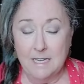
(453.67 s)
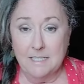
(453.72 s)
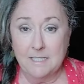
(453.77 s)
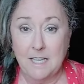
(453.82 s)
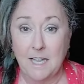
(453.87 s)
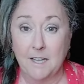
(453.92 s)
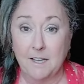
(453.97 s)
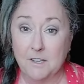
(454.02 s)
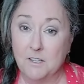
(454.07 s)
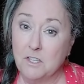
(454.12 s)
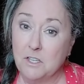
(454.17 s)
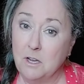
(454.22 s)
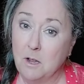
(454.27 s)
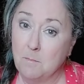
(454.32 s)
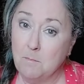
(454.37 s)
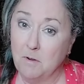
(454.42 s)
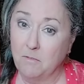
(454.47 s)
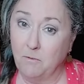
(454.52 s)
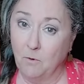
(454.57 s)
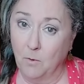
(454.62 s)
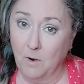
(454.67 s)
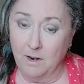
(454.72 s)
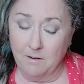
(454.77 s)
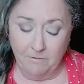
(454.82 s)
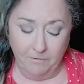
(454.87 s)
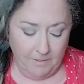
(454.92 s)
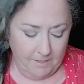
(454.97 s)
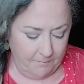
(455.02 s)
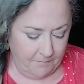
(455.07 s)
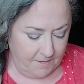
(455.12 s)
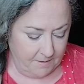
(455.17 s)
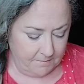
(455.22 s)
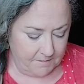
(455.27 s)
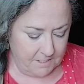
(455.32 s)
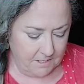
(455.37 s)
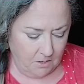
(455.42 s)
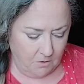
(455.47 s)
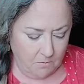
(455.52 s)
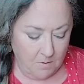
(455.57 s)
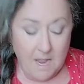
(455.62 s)
seconds before I flip them.
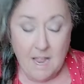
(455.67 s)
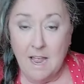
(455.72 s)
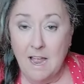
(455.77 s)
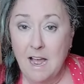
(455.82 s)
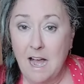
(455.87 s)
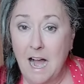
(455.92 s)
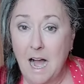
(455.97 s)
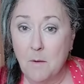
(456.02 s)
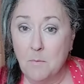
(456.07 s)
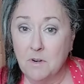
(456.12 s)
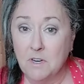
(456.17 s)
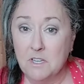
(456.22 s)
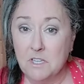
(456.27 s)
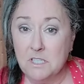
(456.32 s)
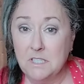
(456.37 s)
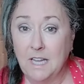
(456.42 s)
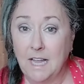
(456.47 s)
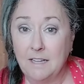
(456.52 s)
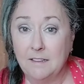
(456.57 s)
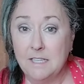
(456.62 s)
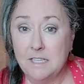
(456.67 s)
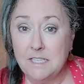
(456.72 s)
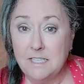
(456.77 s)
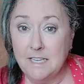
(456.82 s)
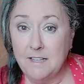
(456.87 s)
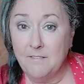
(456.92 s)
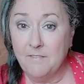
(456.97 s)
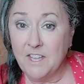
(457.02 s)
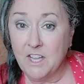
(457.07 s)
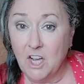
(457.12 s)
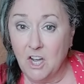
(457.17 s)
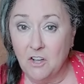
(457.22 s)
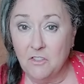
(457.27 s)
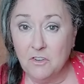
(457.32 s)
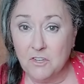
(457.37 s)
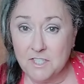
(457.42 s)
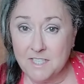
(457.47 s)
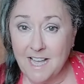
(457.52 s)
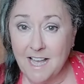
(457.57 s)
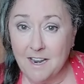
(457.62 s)
So I'm going to slide this in the
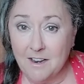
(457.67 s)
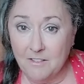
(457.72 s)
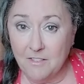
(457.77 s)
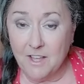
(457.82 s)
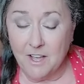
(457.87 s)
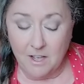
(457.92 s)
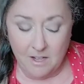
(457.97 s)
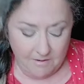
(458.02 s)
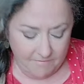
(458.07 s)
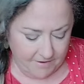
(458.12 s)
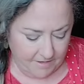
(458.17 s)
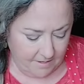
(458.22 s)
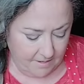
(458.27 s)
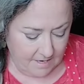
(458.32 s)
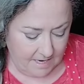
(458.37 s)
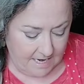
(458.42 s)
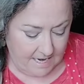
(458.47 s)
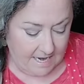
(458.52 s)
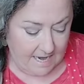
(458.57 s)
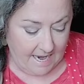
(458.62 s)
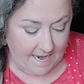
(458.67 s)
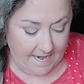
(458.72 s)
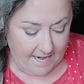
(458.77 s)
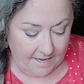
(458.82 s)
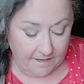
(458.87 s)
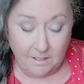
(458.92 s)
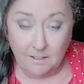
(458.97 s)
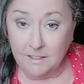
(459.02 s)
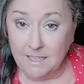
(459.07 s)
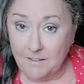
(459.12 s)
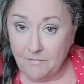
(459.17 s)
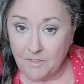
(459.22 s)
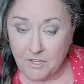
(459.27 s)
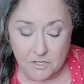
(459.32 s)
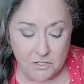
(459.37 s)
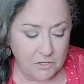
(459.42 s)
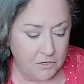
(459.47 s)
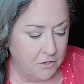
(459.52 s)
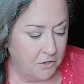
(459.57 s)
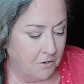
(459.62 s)
other side of the oven and let
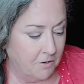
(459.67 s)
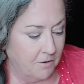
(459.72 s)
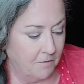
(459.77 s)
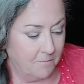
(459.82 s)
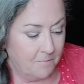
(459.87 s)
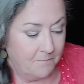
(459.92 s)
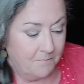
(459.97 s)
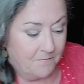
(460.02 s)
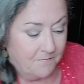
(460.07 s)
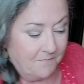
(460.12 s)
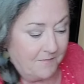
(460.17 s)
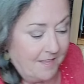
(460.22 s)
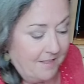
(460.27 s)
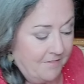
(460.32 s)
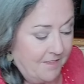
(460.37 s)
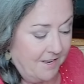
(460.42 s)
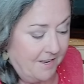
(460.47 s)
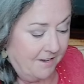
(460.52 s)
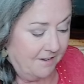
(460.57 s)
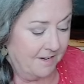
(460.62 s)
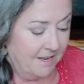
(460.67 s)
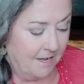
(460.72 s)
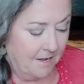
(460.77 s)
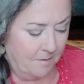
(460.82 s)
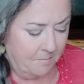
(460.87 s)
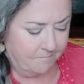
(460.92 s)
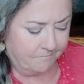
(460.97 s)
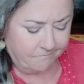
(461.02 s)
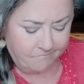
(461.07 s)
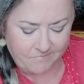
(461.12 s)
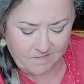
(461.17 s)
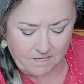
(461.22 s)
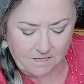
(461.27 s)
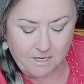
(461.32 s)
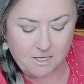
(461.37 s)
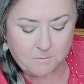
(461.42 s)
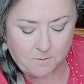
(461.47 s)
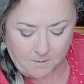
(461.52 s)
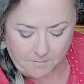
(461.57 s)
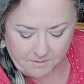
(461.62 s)
this cook. And then
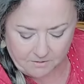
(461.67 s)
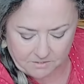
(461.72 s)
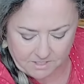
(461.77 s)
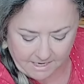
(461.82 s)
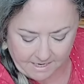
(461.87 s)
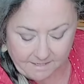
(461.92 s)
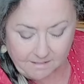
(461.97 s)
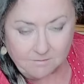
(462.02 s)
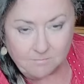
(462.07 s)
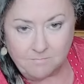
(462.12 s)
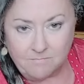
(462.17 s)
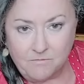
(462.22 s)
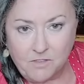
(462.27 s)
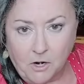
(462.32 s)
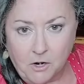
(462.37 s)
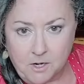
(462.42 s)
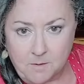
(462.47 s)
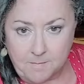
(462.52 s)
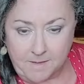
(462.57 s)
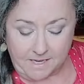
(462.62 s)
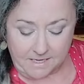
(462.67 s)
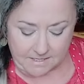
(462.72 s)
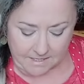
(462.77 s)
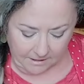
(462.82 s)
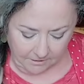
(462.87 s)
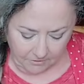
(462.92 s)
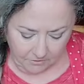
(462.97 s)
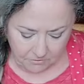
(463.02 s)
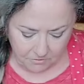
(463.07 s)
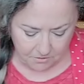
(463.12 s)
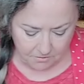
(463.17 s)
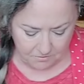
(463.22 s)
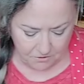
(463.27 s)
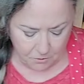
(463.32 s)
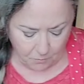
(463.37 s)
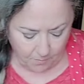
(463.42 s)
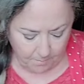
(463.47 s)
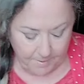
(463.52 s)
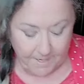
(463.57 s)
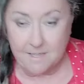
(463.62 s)
it's probably going to take 30 minutes. That little
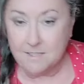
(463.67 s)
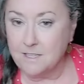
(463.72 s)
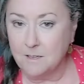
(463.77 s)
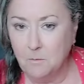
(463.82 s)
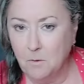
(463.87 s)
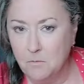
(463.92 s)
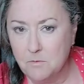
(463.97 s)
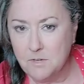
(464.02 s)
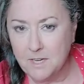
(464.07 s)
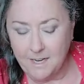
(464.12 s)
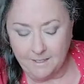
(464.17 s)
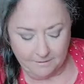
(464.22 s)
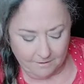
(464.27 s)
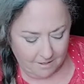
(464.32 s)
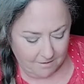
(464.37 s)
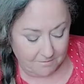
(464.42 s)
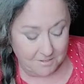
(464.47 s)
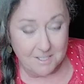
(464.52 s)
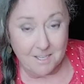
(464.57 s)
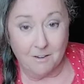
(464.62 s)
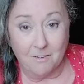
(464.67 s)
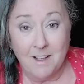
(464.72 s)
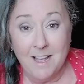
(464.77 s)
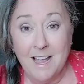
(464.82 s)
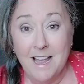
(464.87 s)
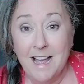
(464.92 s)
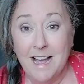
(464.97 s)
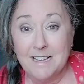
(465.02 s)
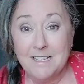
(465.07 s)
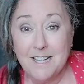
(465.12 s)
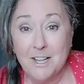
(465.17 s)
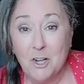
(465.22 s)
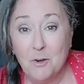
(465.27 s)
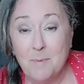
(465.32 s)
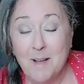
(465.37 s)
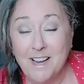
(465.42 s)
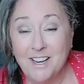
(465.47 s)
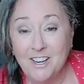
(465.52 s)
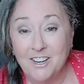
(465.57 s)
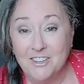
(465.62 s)
short piece, it won't take long. So see you
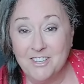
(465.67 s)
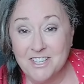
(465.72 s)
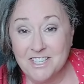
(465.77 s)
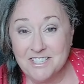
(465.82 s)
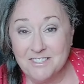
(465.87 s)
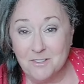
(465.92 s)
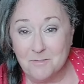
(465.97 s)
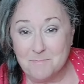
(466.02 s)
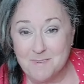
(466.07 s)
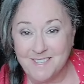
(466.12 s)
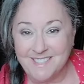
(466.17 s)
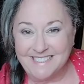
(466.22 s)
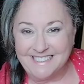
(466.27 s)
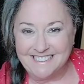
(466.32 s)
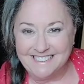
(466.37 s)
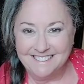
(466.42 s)
back here in just a little bit.